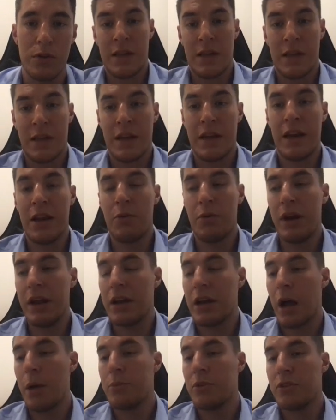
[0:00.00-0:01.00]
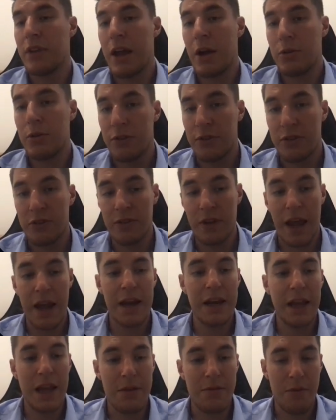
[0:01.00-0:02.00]
And then it really comes down to
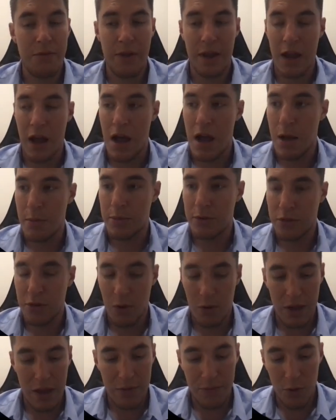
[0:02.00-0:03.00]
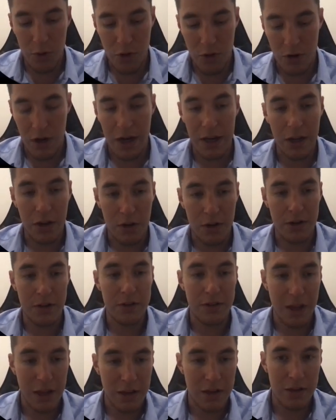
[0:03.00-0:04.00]
scaling everything up. So if you're creating
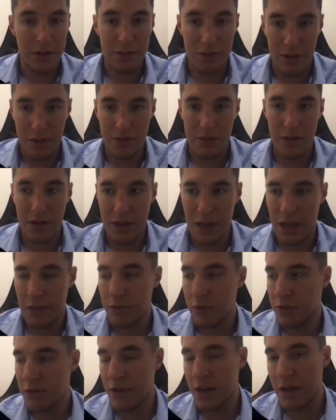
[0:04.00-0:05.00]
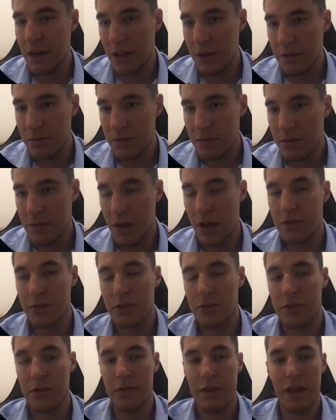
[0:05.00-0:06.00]
content consistently, if you're sending
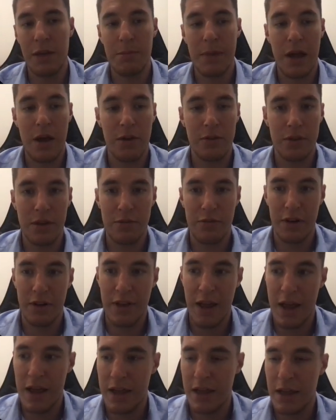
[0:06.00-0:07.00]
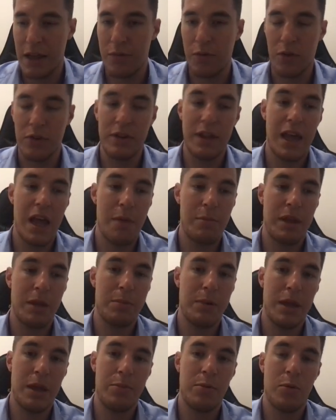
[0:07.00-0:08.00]
dozens of emails every day, if you're DMing
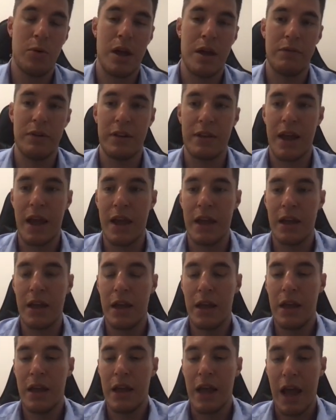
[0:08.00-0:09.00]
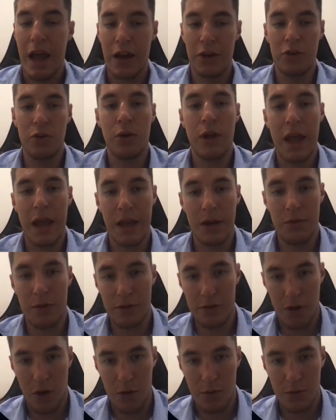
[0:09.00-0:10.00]
people every day, and you're getting
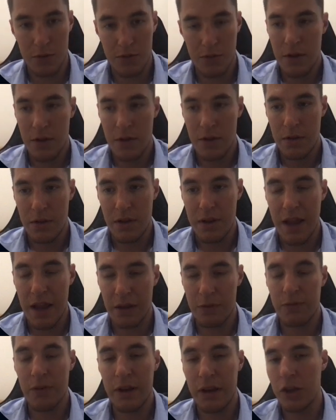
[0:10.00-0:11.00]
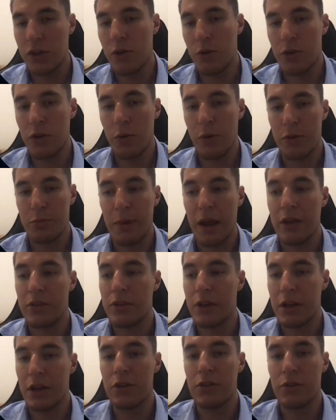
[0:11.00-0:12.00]
results, the next thing that you do is
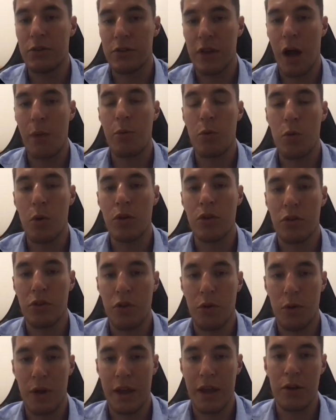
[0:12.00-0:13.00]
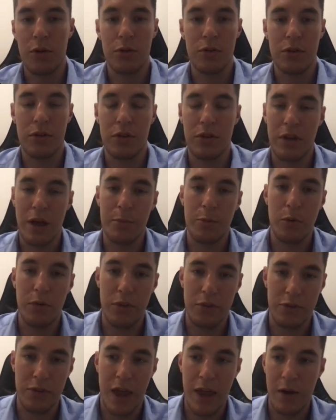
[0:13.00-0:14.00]
basically just double what you're doing in order to double the
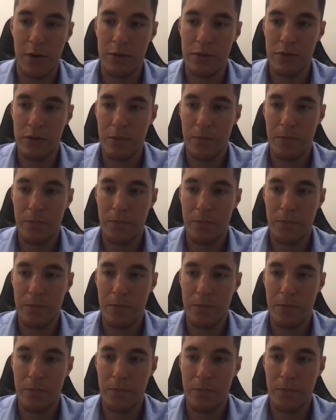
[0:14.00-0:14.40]
sales.